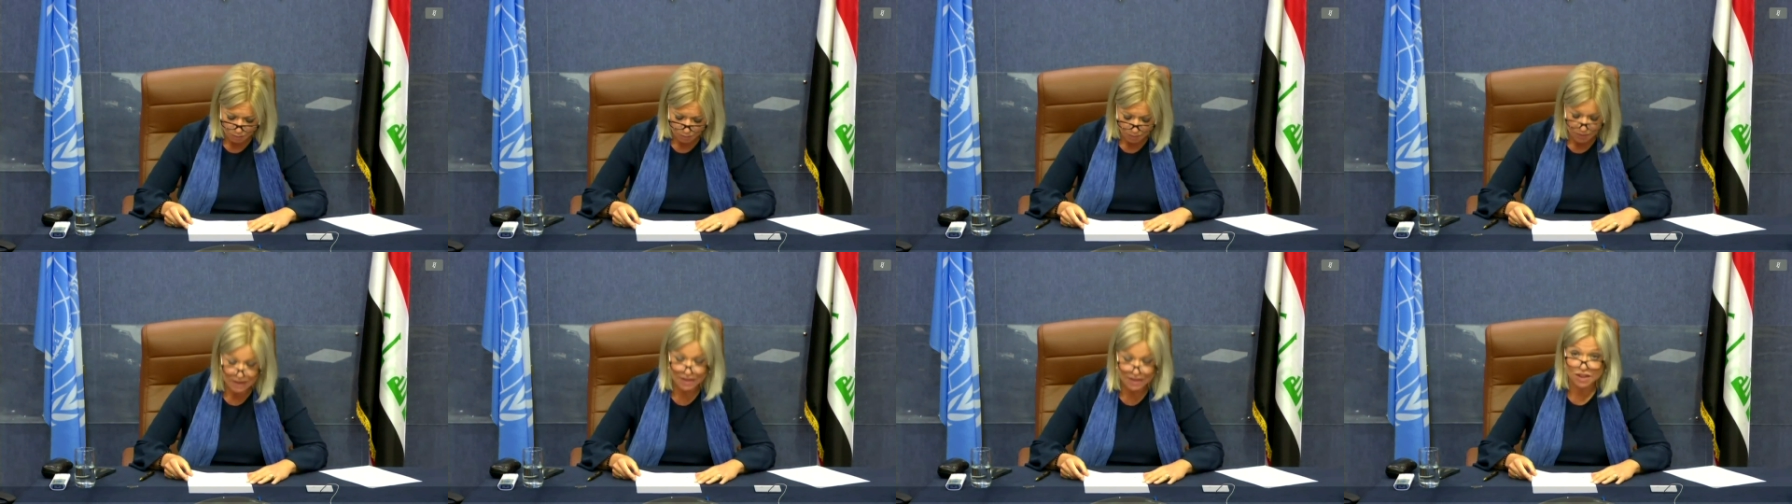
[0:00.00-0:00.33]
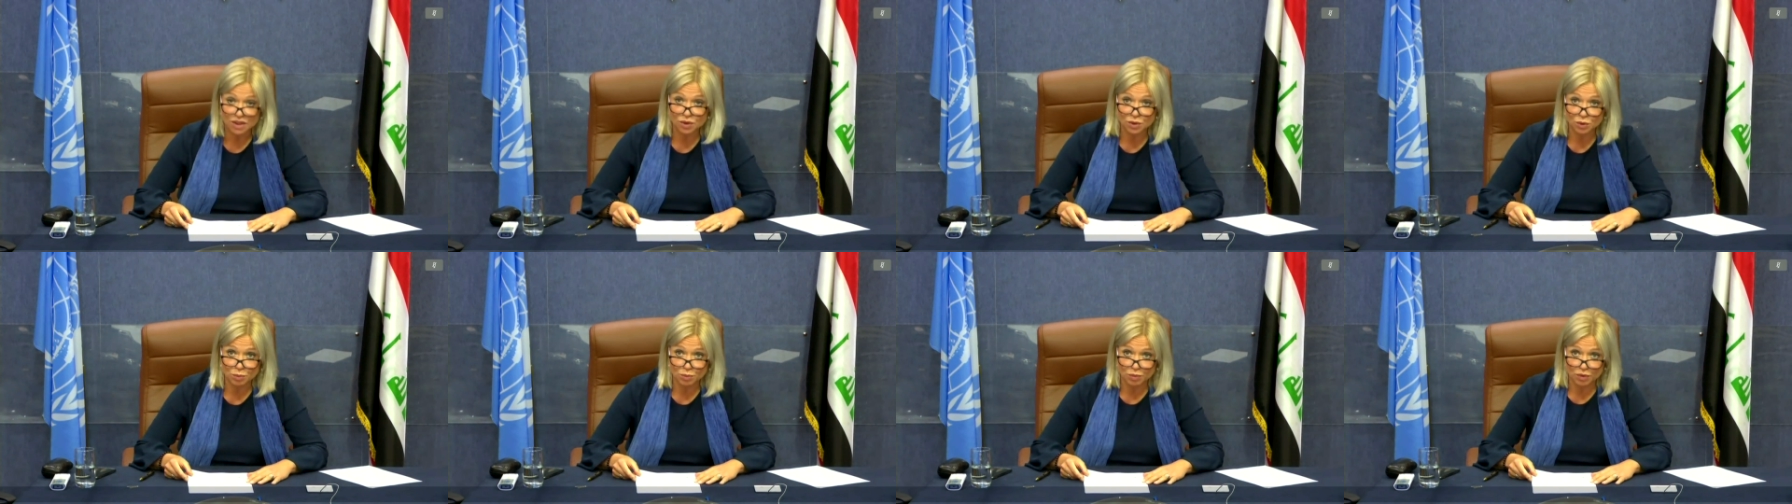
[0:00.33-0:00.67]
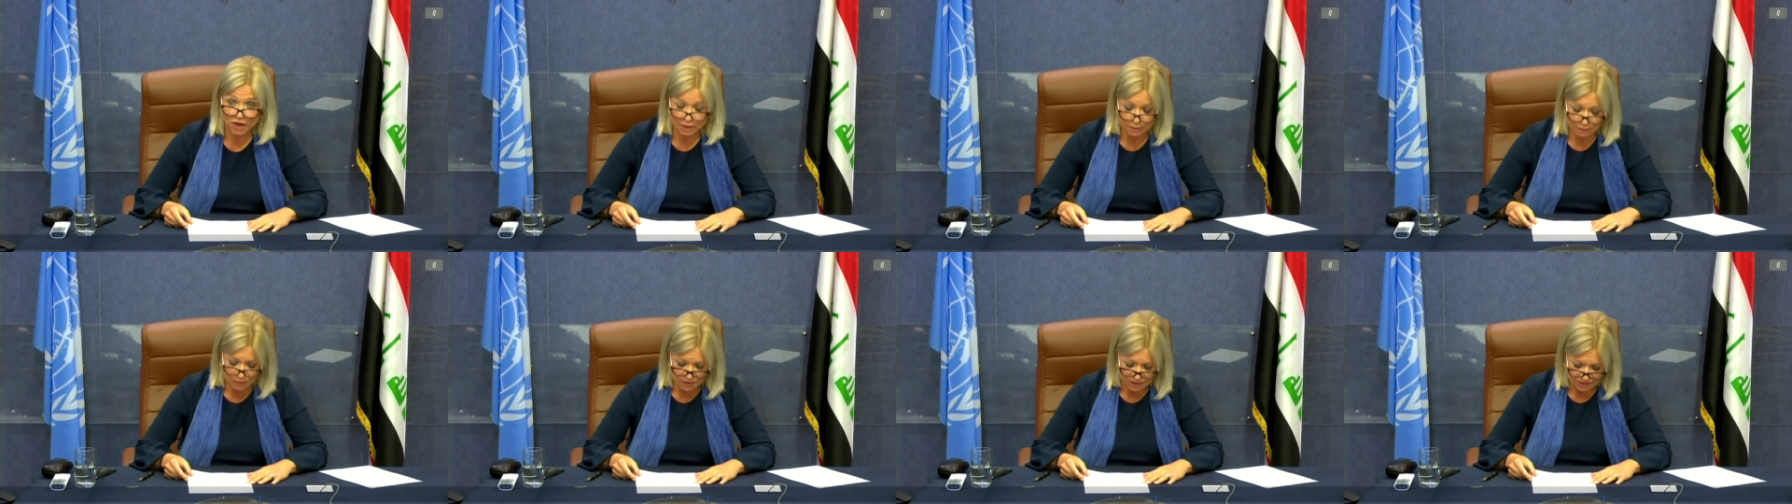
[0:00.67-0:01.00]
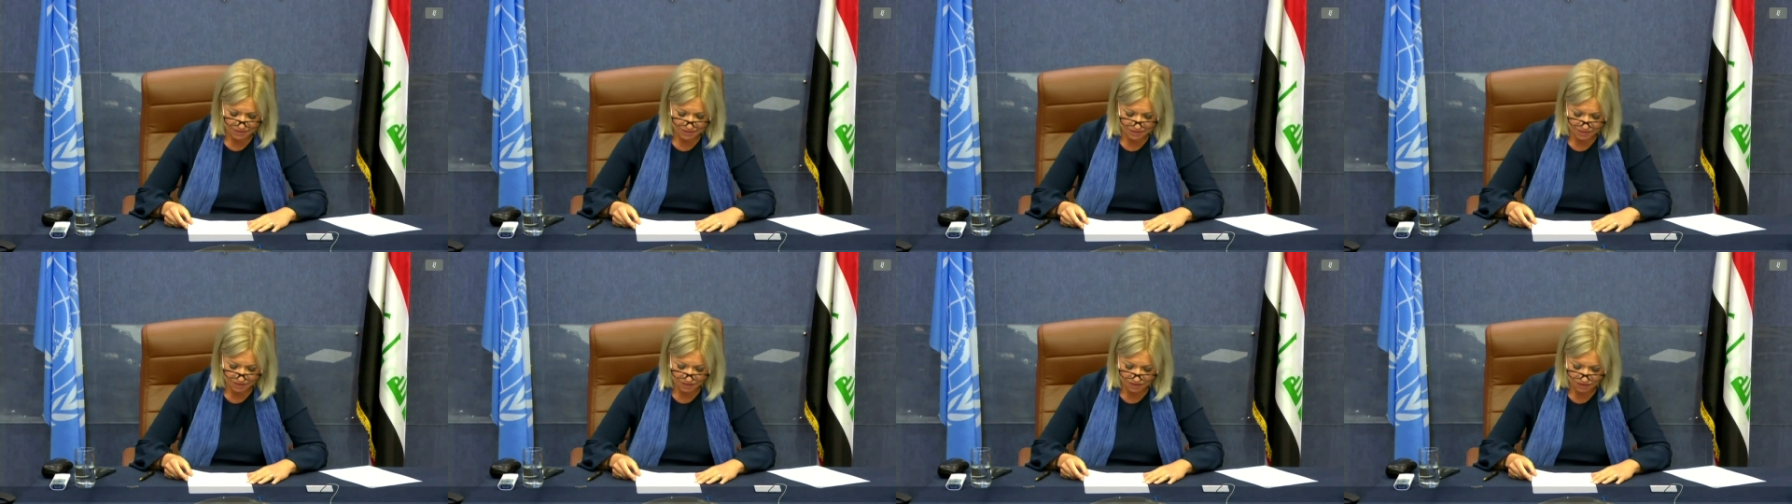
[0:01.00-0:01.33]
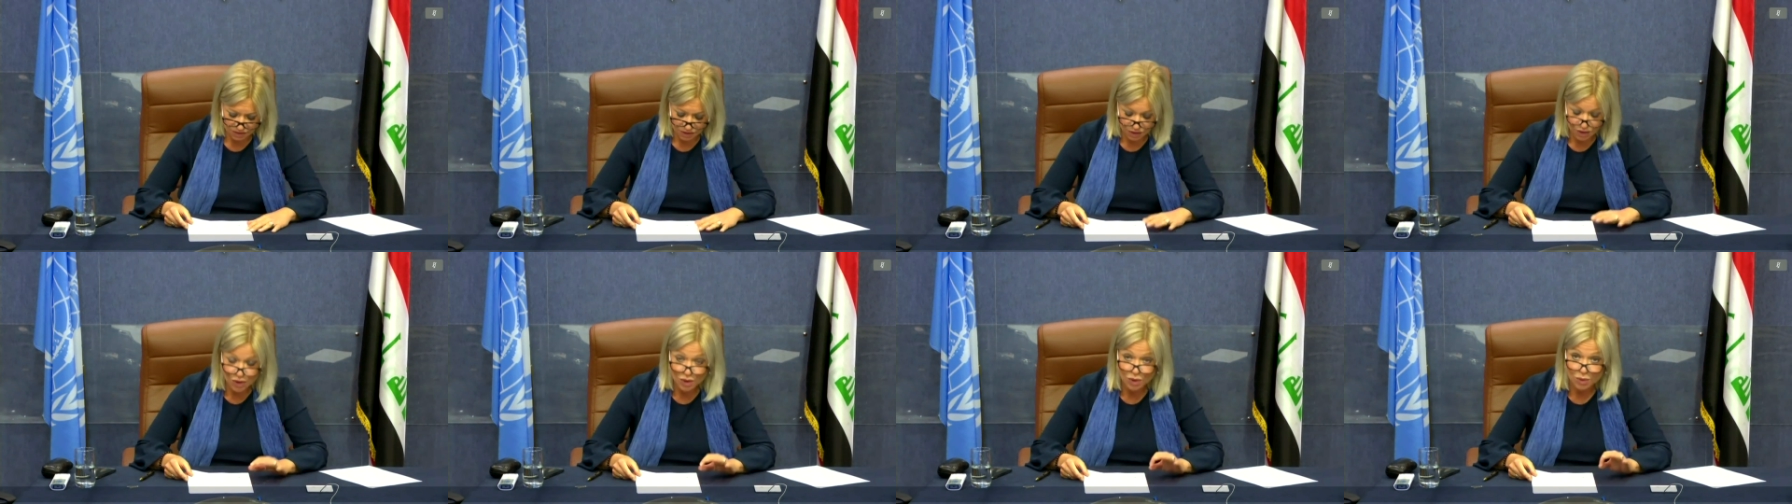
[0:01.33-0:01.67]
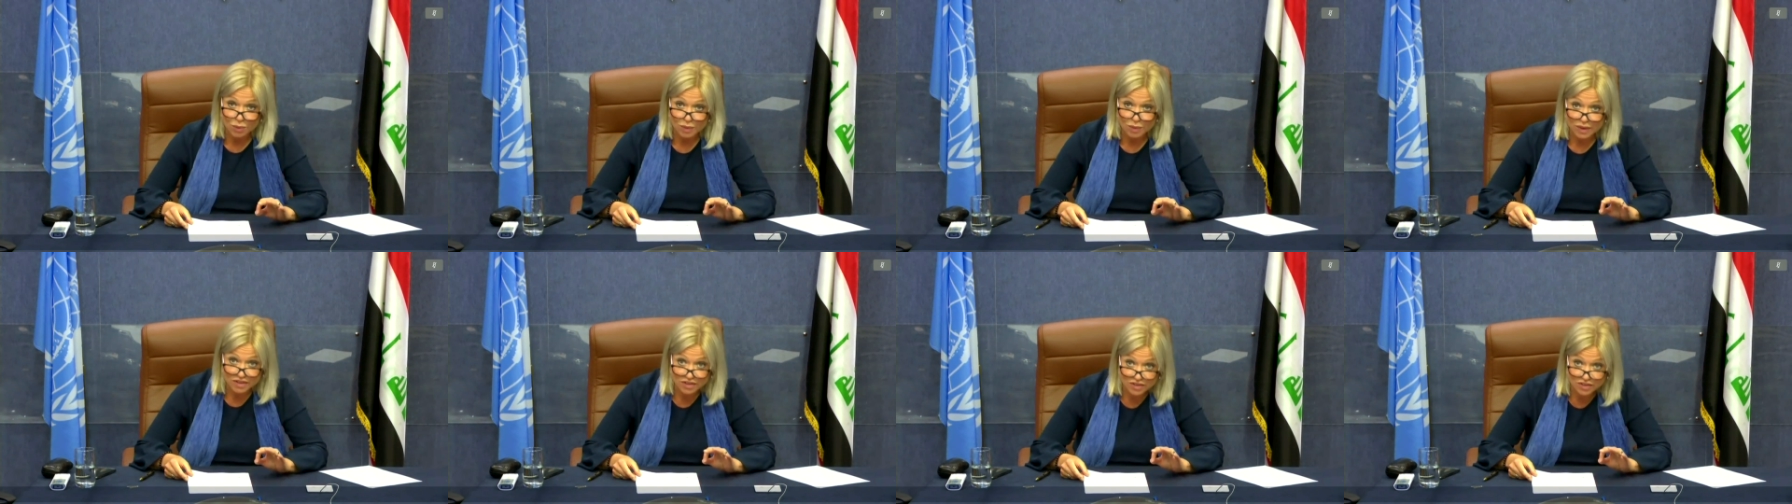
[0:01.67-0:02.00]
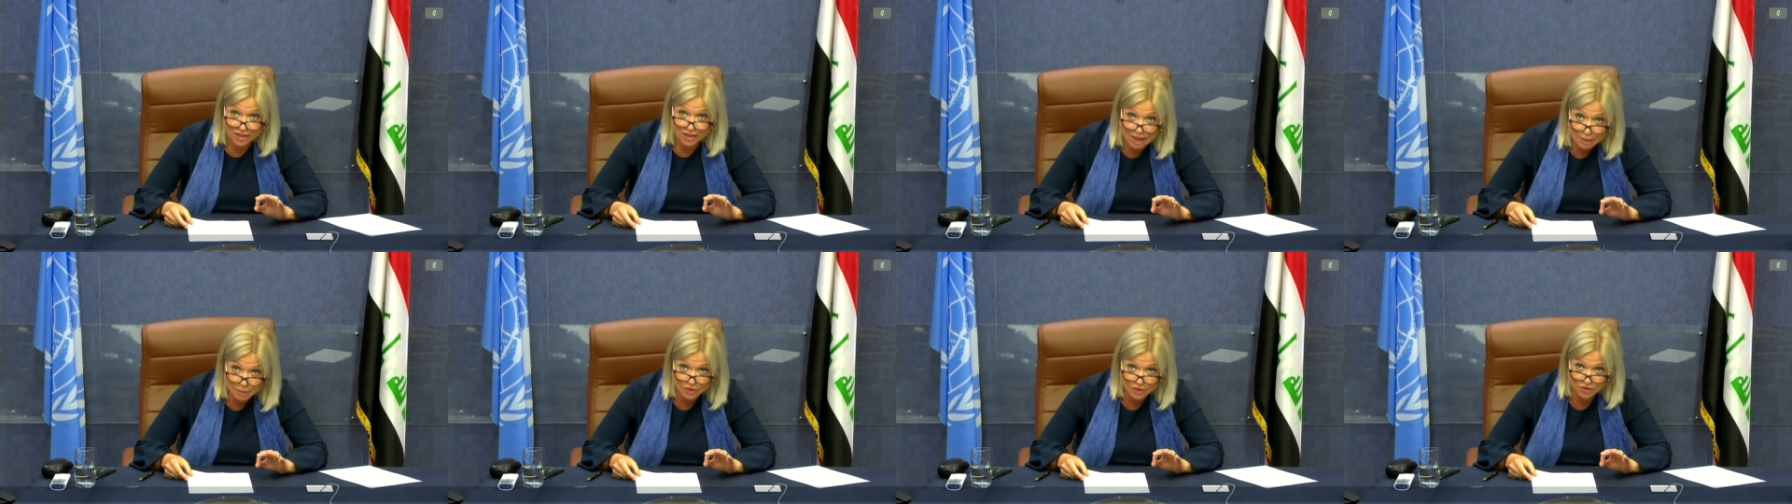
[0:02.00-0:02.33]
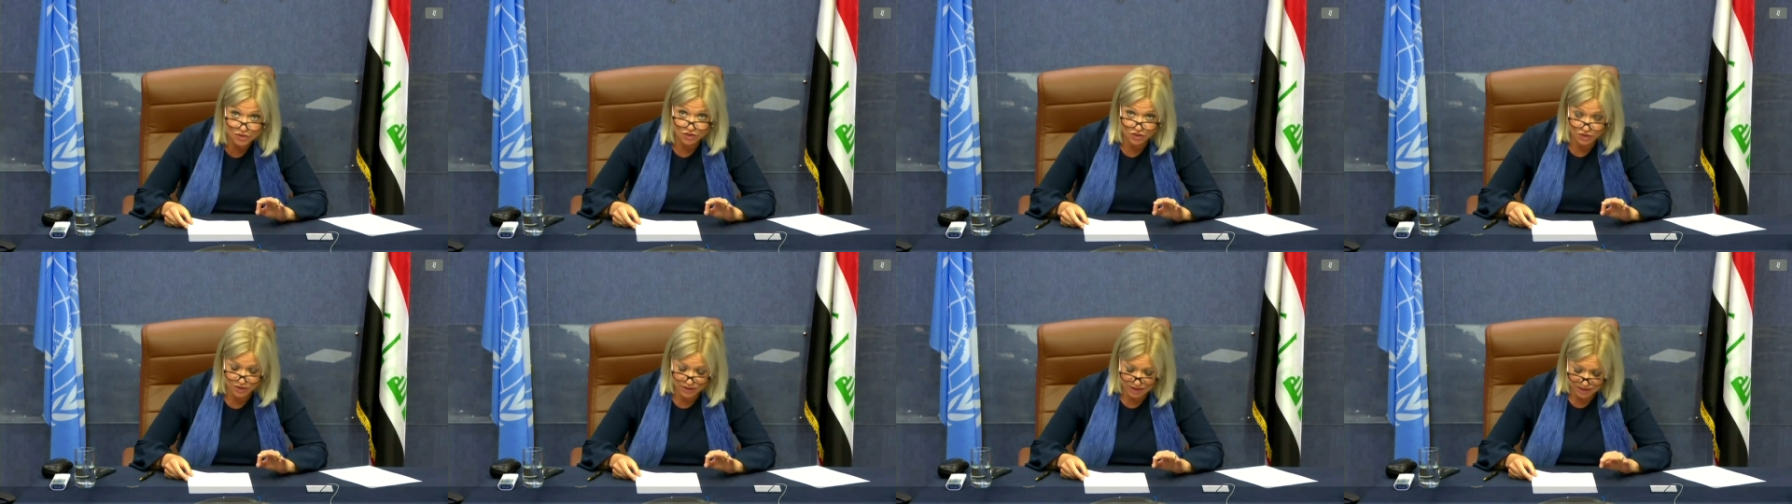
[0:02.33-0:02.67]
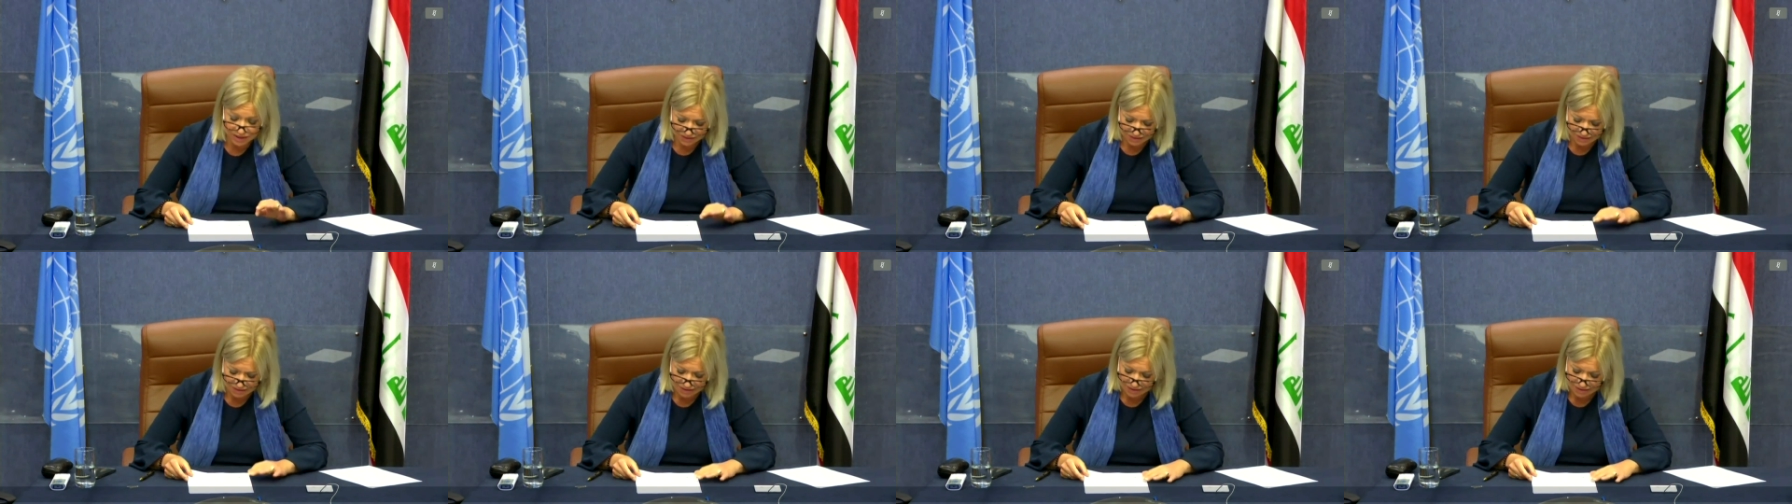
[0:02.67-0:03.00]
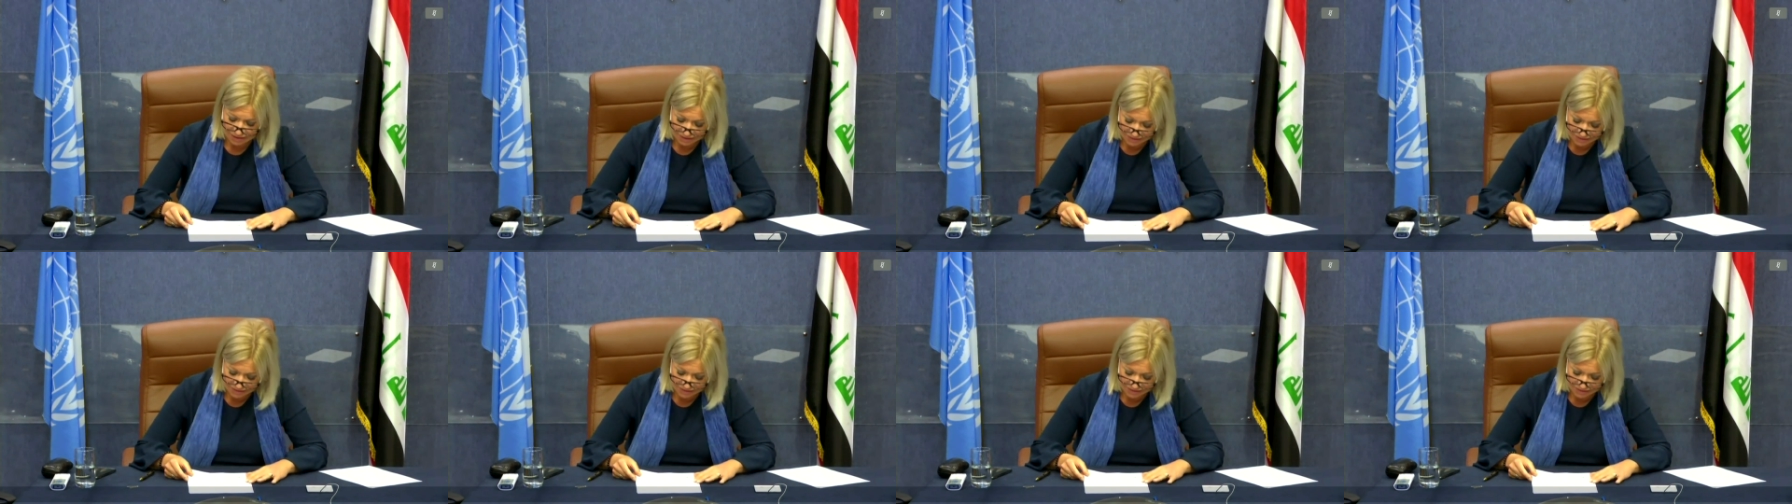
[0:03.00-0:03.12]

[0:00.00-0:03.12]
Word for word: by the new Prime Minister which demonstrate